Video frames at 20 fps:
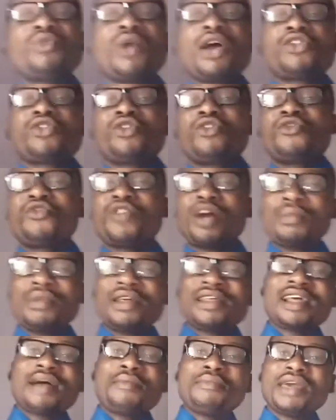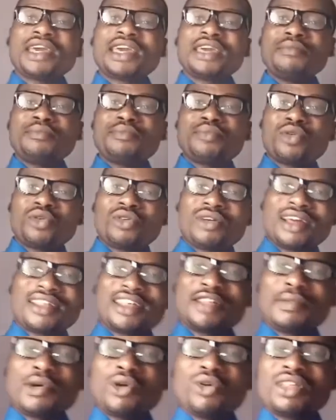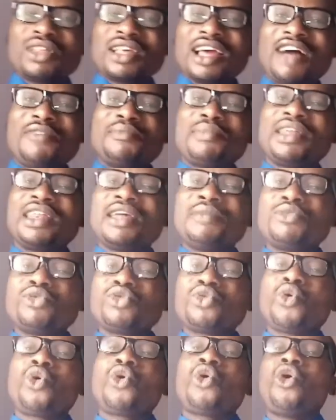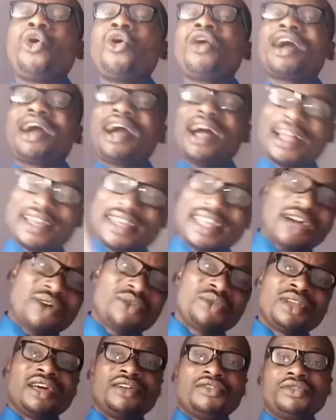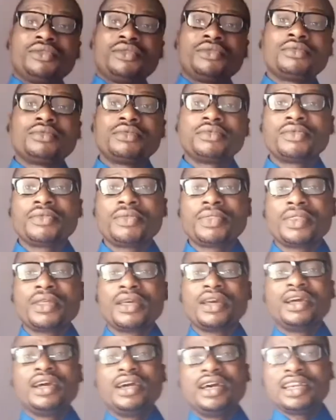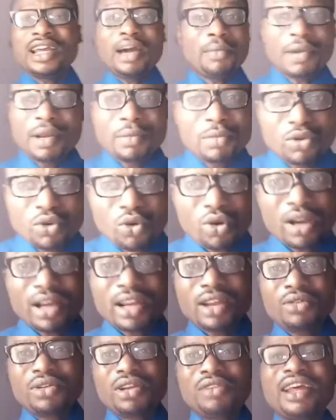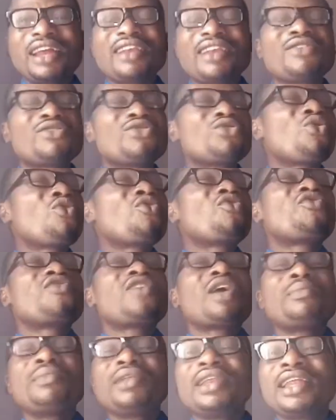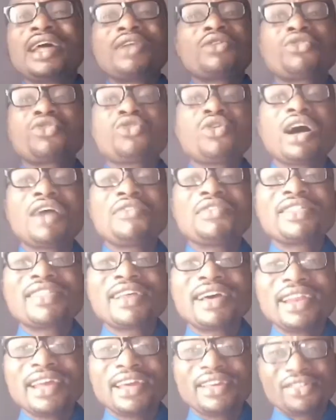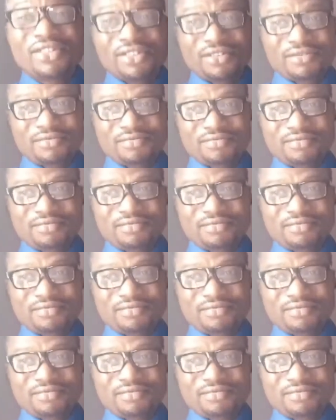why some families are making progress is because they have been able to conquer their own devil. They have been able to conquer their own devil. There is no family that does not have a challenge.